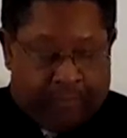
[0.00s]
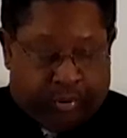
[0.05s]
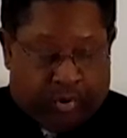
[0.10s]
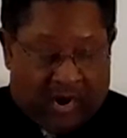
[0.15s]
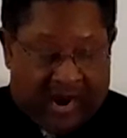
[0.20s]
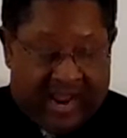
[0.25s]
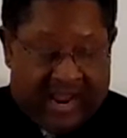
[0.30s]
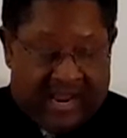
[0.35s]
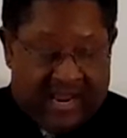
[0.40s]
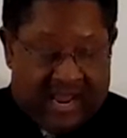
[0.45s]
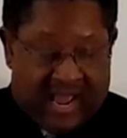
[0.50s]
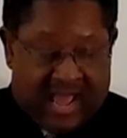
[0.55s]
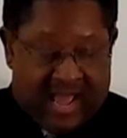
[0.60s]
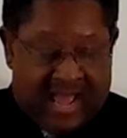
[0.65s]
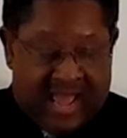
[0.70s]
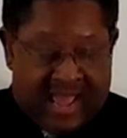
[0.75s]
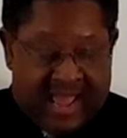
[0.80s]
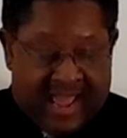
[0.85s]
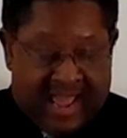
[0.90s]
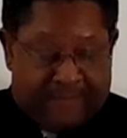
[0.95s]
Pray
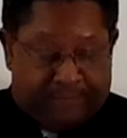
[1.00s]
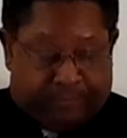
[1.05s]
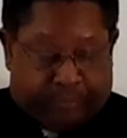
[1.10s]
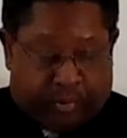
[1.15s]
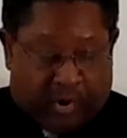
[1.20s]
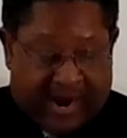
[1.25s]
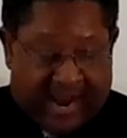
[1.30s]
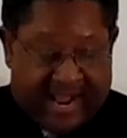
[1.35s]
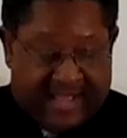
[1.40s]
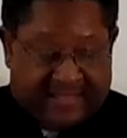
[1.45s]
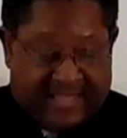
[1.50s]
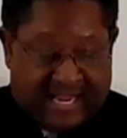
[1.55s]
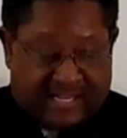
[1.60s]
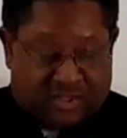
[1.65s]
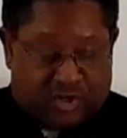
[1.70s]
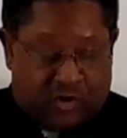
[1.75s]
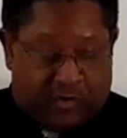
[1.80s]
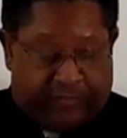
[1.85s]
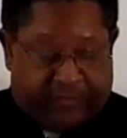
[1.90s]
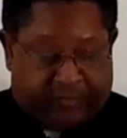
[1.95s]
uh, and pray
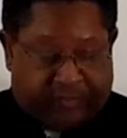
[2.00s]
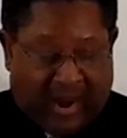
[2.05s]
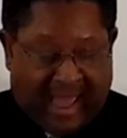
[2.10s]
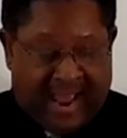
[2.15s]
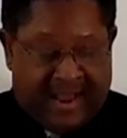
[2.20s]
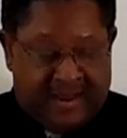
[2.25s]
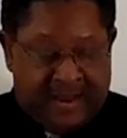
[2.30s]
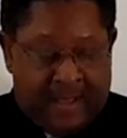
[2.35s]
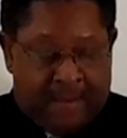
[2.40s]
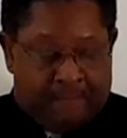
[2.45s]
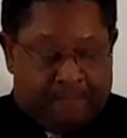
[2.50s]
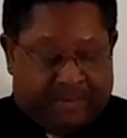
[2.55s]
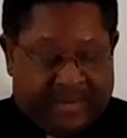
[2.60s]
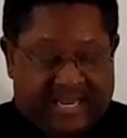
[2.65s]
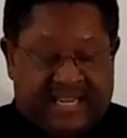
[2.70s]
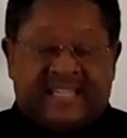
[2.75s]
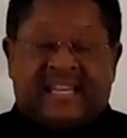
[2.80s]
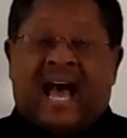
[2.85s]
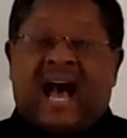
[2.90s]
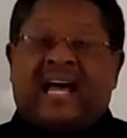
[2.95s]
that your flight
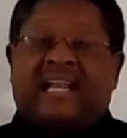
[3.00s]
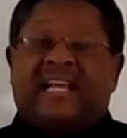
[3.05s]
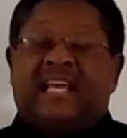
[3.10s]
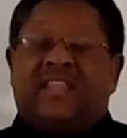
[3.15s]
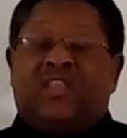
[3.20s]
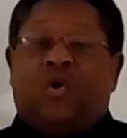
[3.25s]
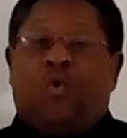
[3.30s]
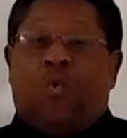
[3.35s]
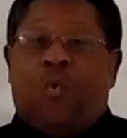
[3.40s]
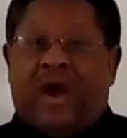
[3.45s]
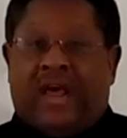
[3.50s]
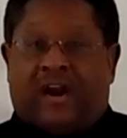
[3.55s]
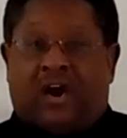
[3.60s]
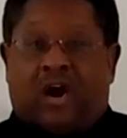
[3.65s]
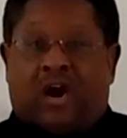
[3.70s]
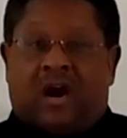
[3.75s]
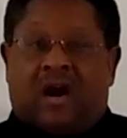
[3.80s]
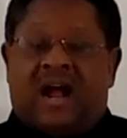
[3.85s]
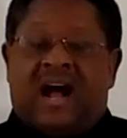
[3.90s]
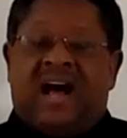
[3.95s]
be not in the
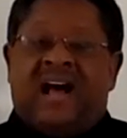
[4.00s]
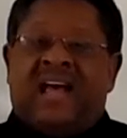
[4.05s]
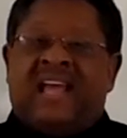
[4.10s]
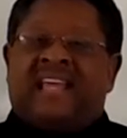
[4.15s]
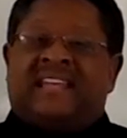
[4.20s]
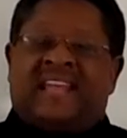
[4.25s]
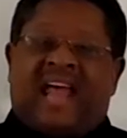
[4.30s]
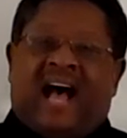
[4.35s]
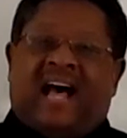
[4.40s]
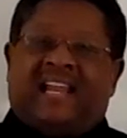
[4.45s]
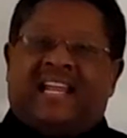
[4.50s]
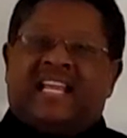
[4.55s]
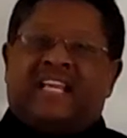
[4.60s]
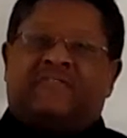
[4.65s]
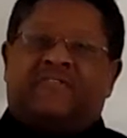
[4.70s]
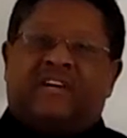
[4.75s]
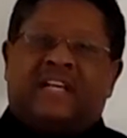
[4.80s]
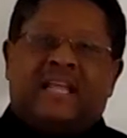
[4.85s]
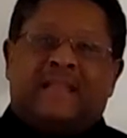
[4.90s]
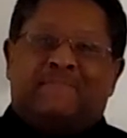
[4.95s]
winter, uh, not
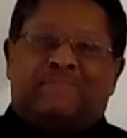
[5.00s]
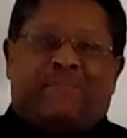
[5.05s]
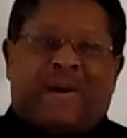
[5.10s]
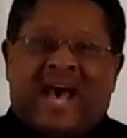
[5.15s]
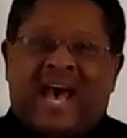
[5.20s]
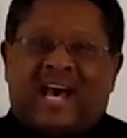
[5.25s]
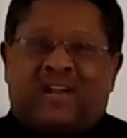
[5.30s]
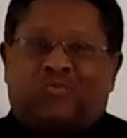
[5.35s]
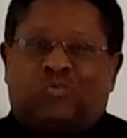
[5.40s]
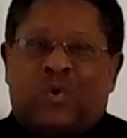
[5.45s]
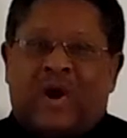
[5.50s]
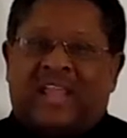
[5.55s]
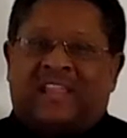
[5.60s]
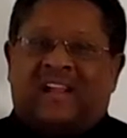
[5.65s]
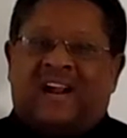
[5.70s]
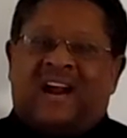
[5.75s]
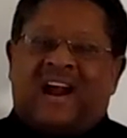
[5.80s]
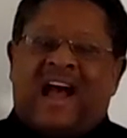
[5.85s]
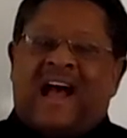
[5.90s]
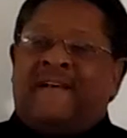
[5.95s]
even in bad
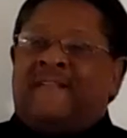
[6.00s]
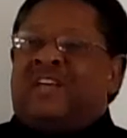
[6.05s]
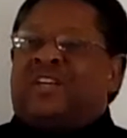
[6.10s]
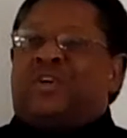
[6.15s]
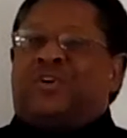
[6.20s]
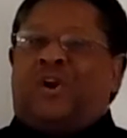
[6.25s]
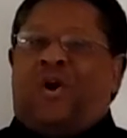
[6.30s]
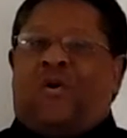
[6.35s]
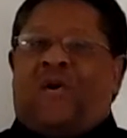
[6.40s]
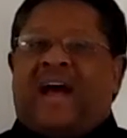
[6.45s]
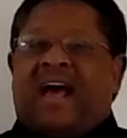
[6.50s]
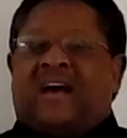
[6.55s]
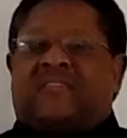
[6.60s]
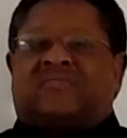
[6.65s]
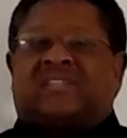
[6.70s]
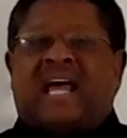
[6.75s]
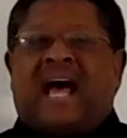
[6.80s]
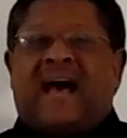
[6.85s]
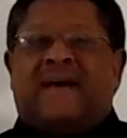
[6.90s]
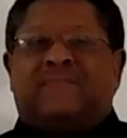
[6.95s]
weather. Uh, you don't
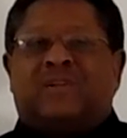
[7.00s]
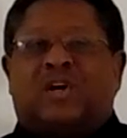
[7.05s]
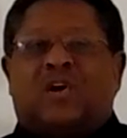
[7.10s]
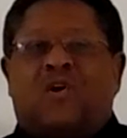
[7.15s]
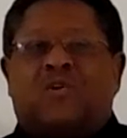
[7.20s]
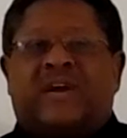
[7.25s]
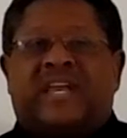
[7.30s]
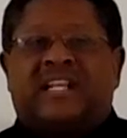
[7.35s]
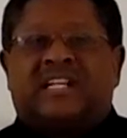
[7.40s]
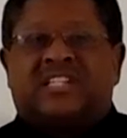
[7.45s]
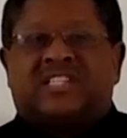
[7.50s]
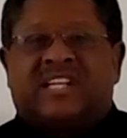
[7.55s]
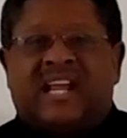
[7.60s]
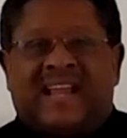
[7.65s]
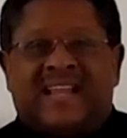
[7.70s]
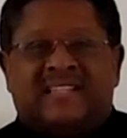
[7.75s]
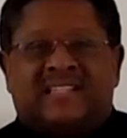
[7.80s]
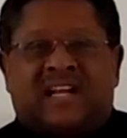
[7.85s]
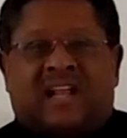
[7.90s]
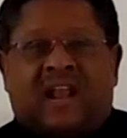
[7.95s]
have time to go get a
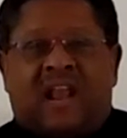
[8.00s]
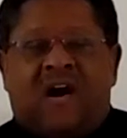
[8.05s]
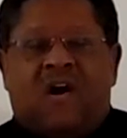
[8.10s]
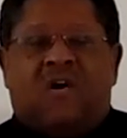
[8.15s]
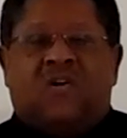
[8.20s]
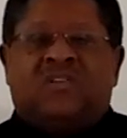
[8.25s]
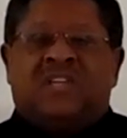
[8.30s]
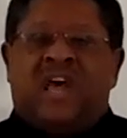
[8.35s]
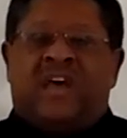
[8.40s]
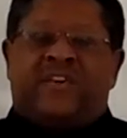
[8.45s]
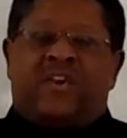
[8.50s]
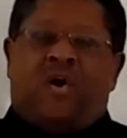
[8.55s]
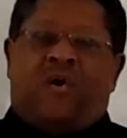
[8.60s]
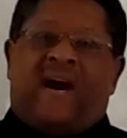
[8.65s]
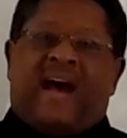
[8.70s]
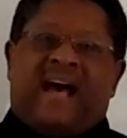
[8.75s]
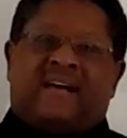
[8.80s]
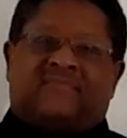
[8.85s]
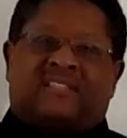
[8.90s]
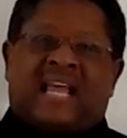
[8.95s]
change of clothes,
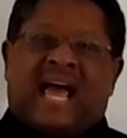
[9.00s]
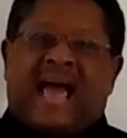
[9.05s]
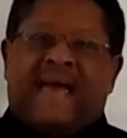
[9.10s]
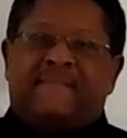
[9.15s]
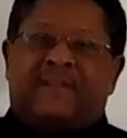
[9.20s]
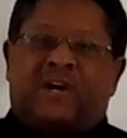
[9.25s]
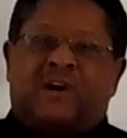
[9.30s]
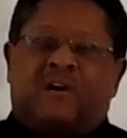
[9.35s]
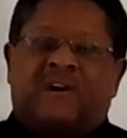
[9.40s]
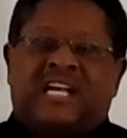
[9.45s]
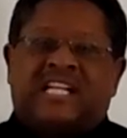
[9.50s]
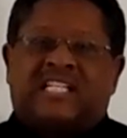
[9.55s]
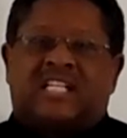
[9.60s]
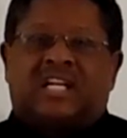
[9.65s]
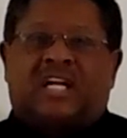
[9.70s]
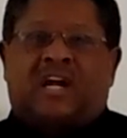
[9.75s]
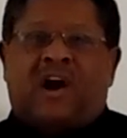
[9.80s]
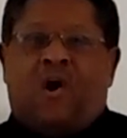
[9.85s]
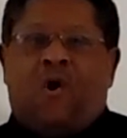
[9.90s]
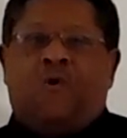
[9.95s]
don't have time to go get
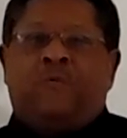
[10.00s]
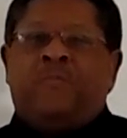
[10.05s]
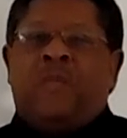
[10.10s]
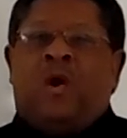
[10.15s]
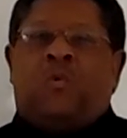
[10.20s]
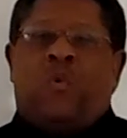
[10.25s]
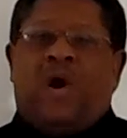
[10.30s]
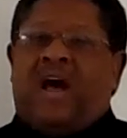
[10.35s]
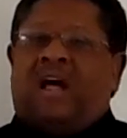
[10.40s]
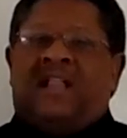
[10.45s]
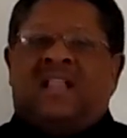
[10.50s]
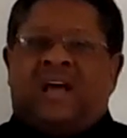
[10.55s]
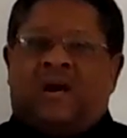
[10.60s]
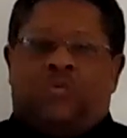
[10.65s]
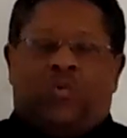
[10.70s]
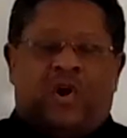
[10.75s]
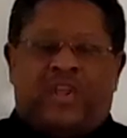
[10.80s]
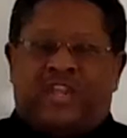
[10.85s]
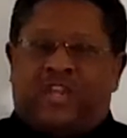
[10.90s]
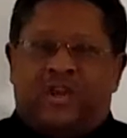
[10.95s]
your coat. Well,
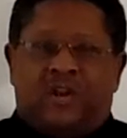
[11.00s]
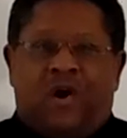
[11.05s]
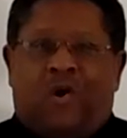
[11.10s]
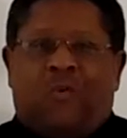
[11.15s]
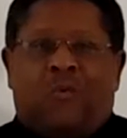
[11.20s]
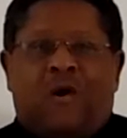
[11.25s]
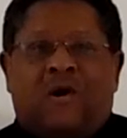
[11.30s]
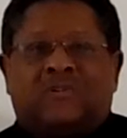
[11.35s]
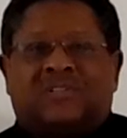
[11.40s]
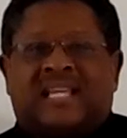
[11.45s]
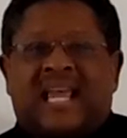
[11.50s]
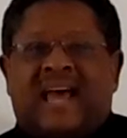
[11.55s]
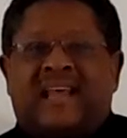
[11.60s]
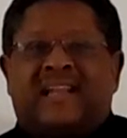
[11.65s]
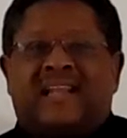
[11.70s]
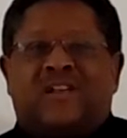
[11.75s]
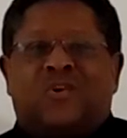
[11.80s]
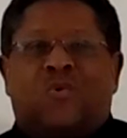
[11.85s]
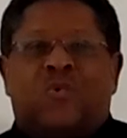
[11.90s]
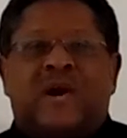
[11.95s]
well, you don't want that
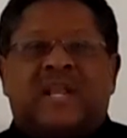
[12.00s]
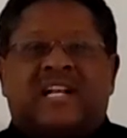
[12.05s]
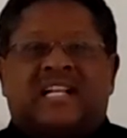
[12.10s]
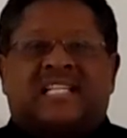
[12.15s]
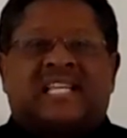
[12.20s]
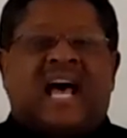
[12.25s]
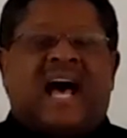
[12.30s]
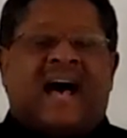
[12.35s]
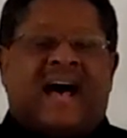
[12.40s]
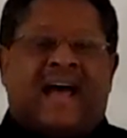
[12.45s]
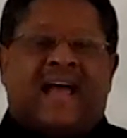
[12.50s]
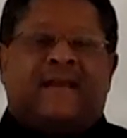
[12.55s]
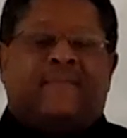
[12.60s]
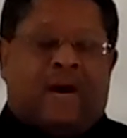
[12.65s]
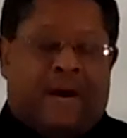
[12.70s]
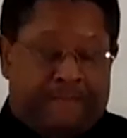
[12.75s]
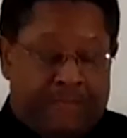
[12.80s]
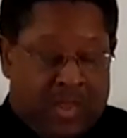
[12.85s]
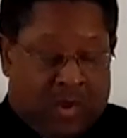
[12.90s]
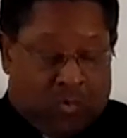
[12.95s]
in the winter
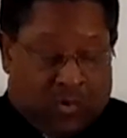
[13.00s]
time.